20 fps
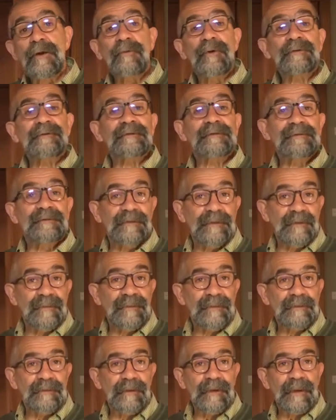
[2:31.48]
I went to see
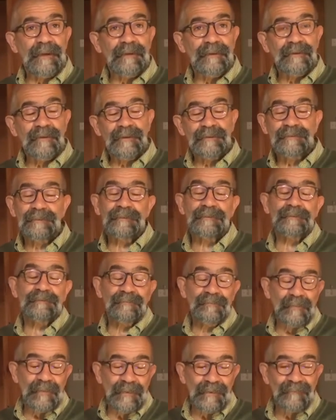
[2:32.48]
him, and of course he's
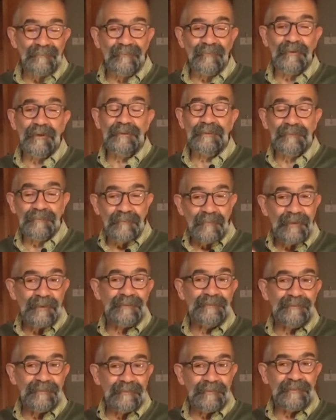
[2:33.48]
being avoidant. What
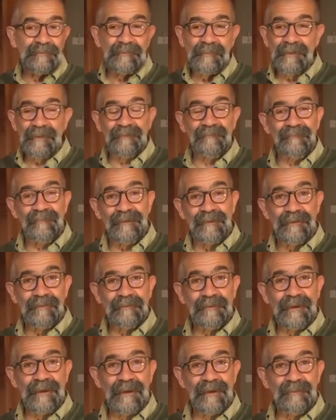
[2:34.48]
he's doing is playing
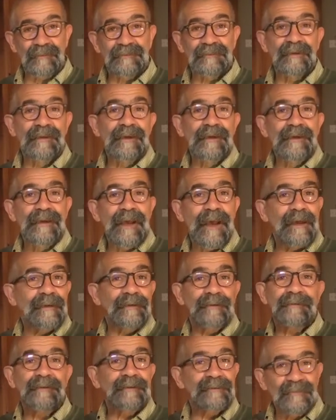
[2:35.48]
video games,
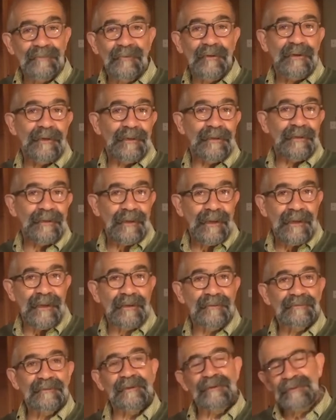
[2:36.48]
and he doesn't want to
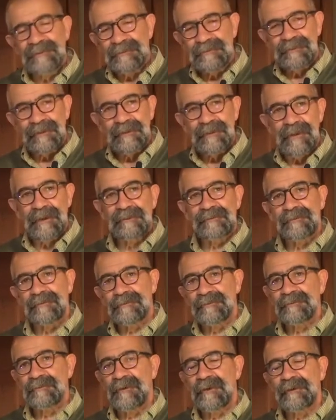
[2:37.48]
engage, and he's a
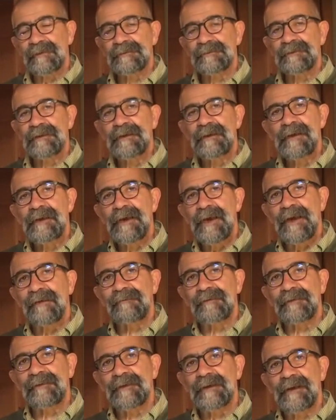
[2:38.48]
teenager as well as
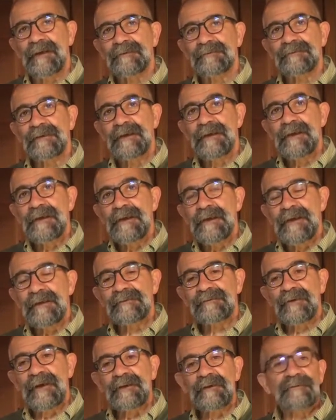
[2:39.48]
everything else.
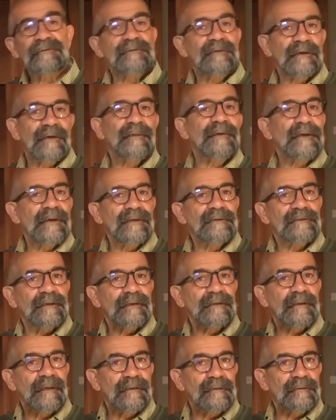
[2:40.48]
And so I go see him and I
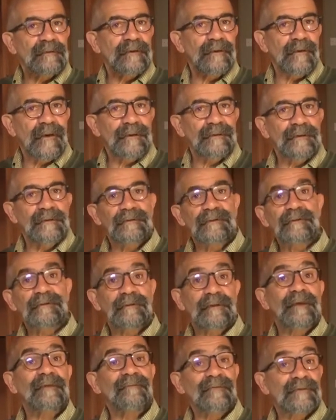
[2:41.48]
say, I need to
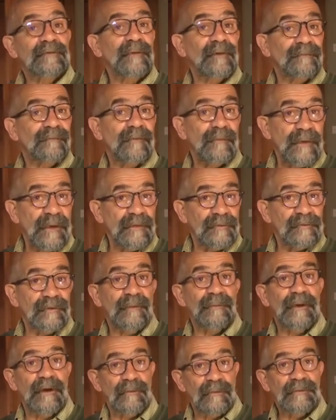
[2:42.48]
give you some
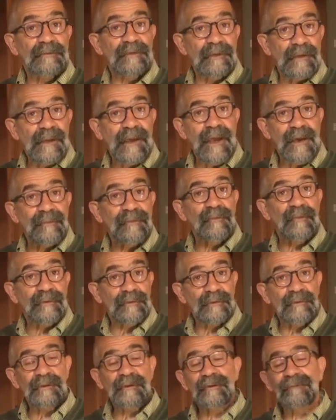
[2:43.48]
information about what's going to happen
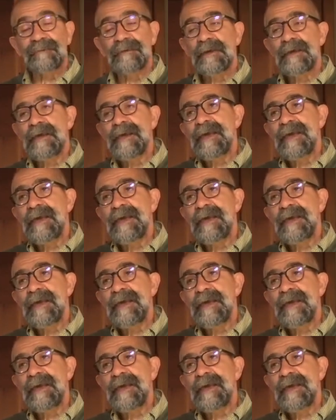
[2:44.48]
when you leave.